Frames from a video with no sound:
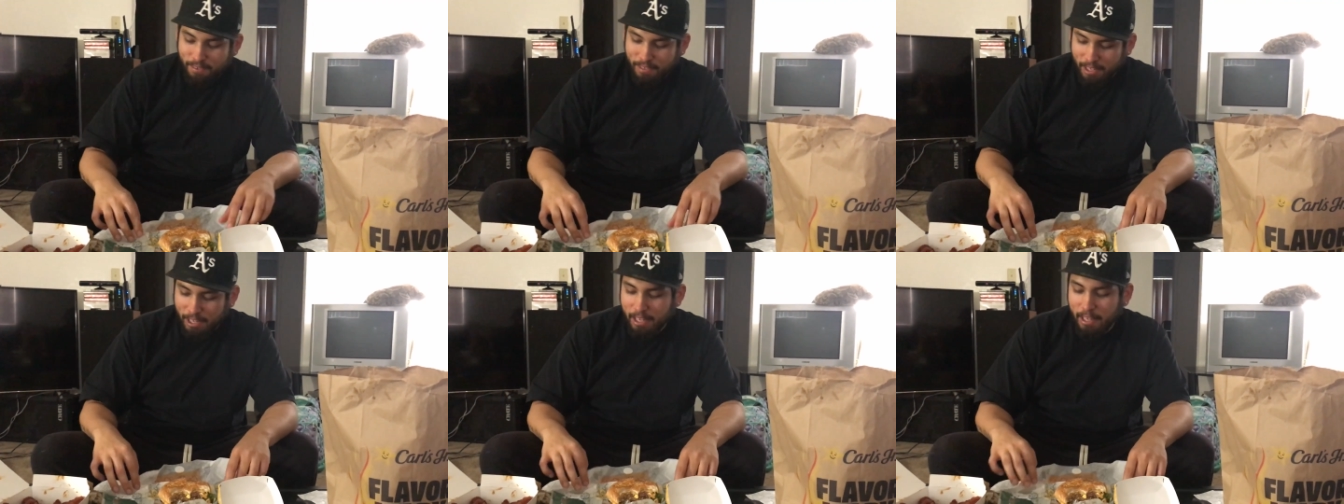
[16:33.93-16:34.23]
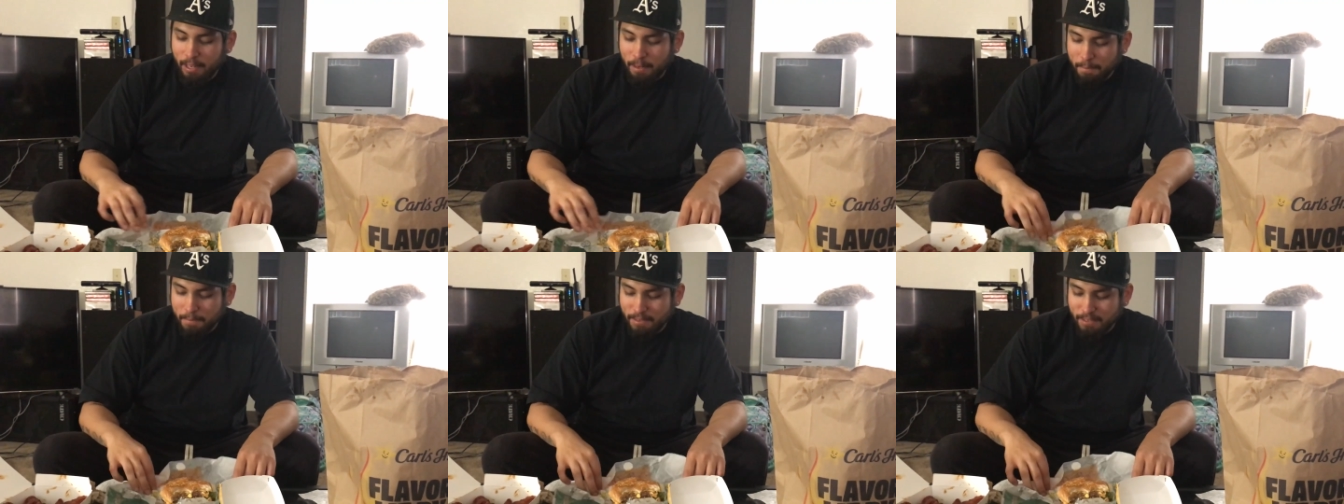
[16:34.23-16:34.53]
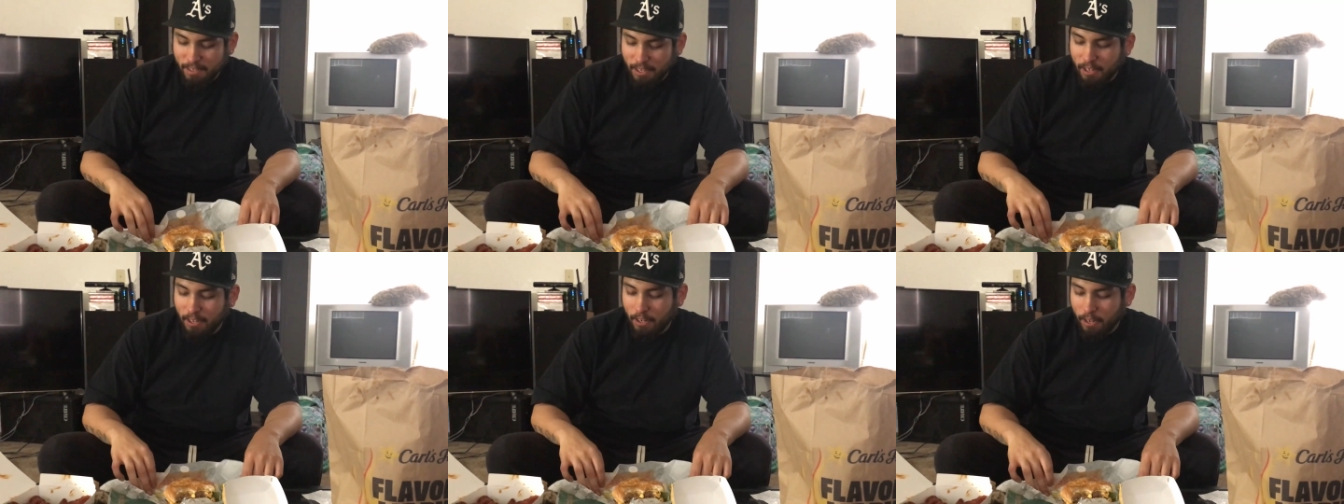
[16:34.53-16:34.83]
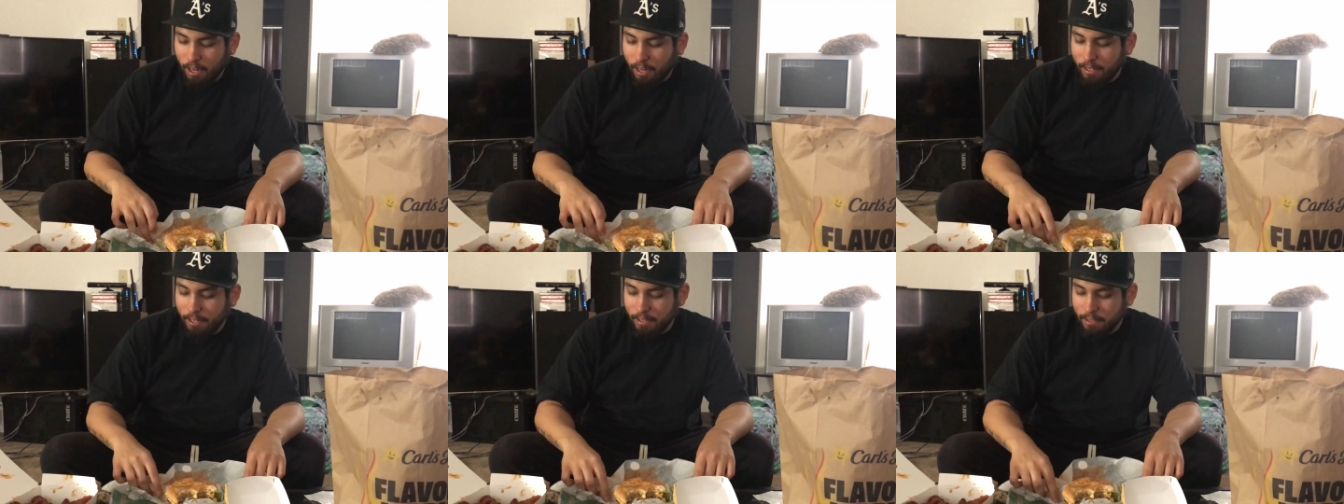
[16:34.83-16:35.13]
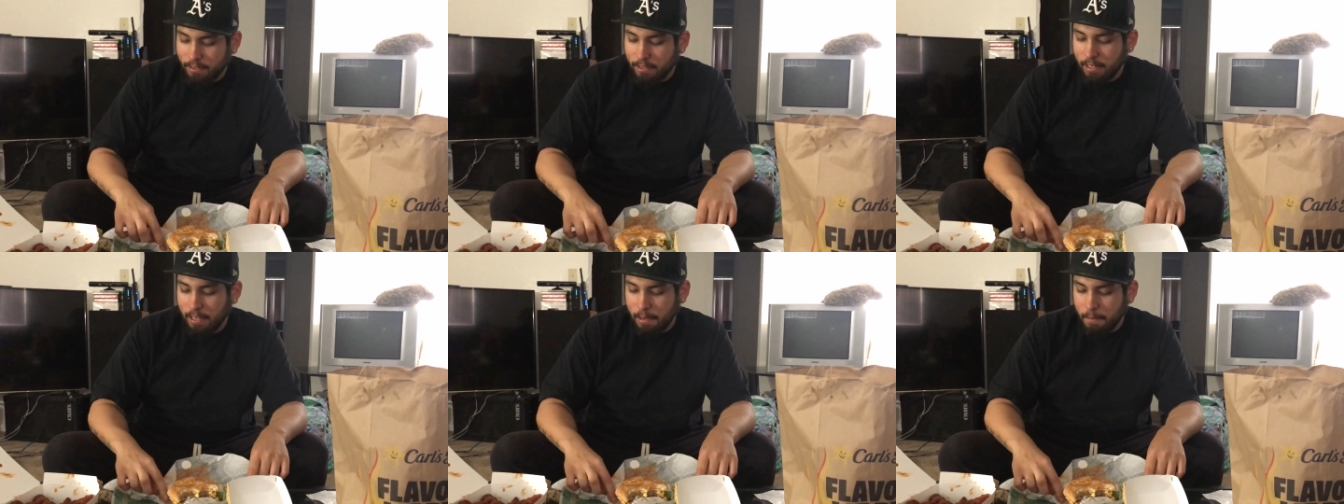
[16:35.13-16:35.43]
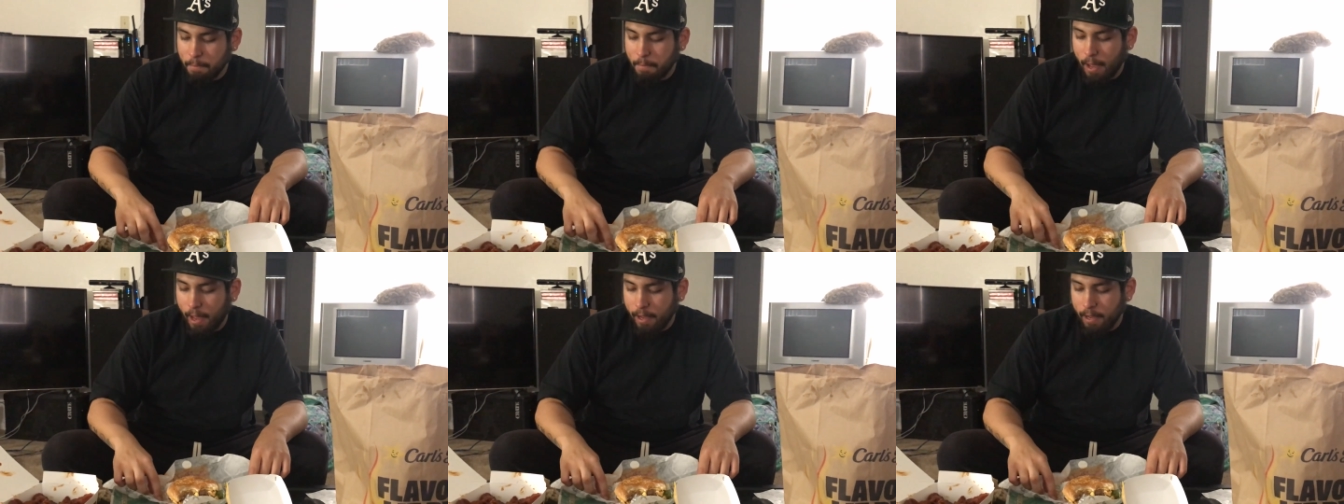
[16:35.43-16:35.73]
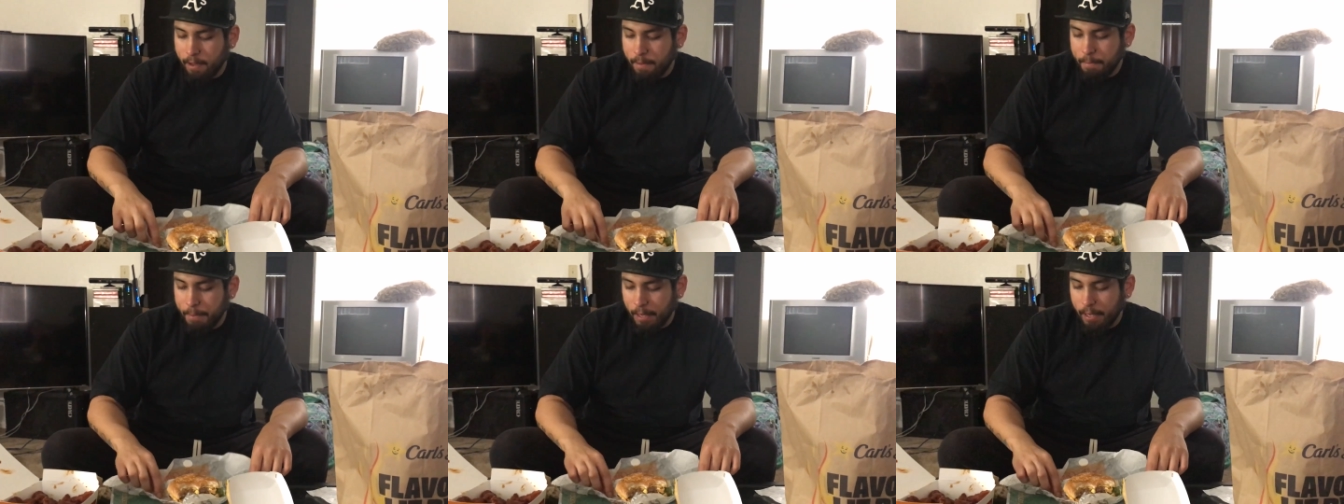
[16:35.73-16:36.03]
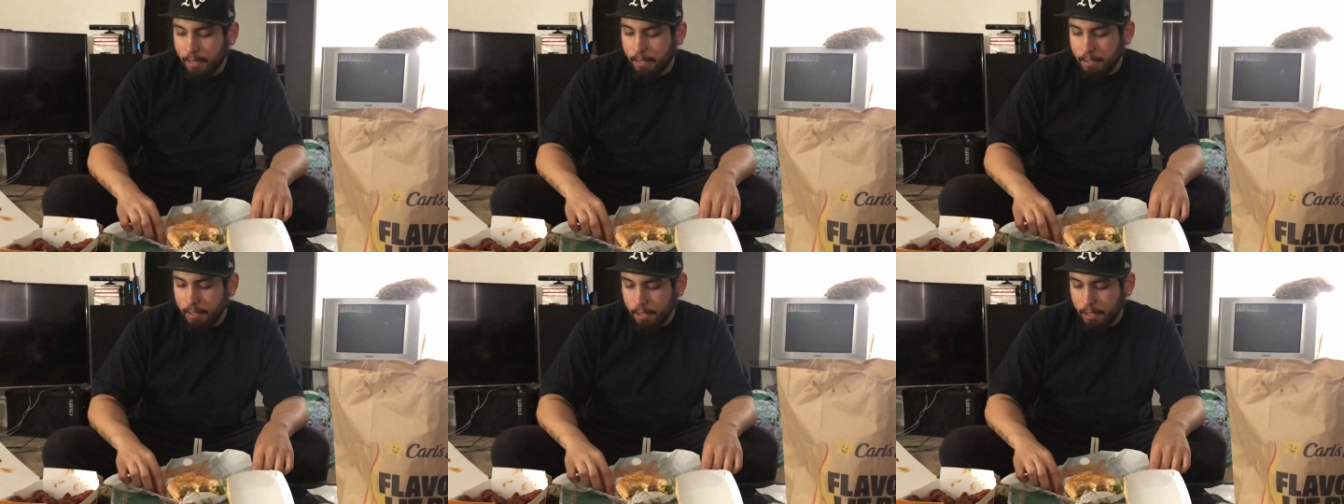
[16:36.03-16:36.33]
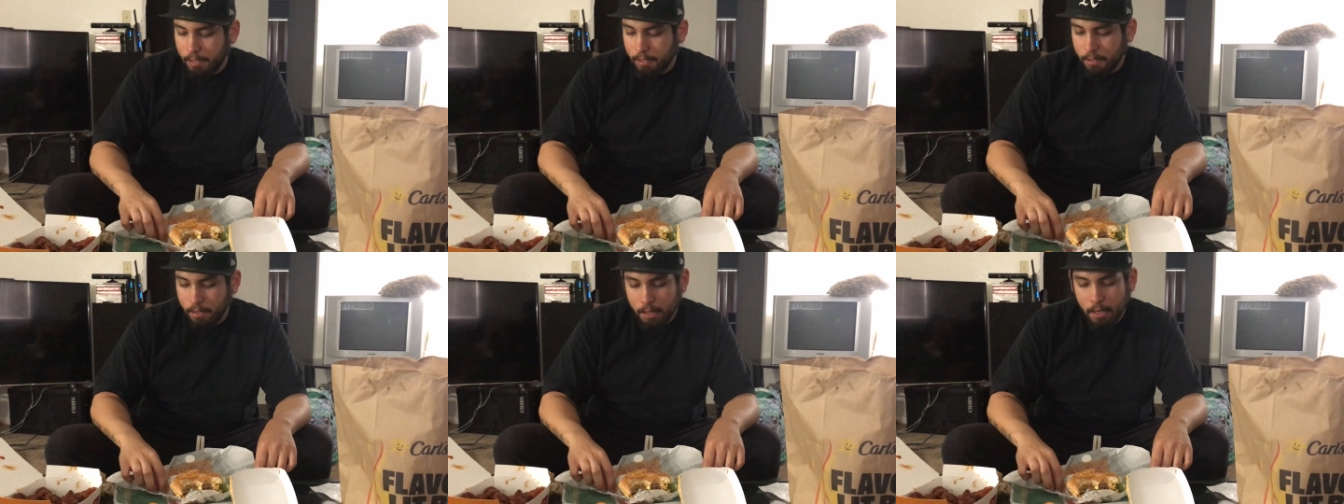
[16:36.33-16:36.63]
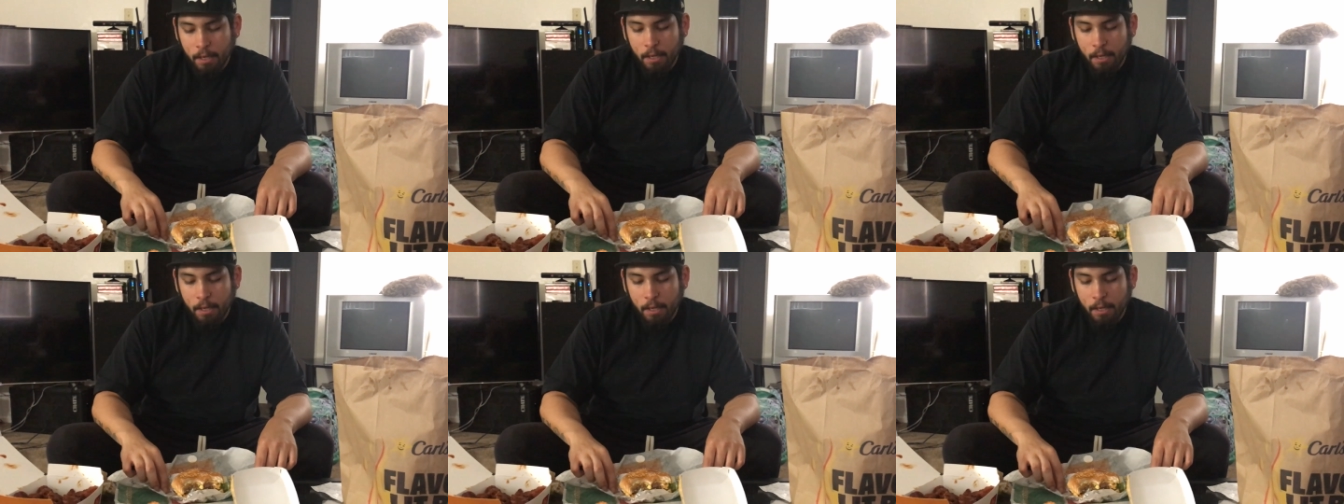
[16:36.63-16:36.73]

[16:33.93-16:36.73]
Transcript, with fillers: Yep. So honestly, in my opinion,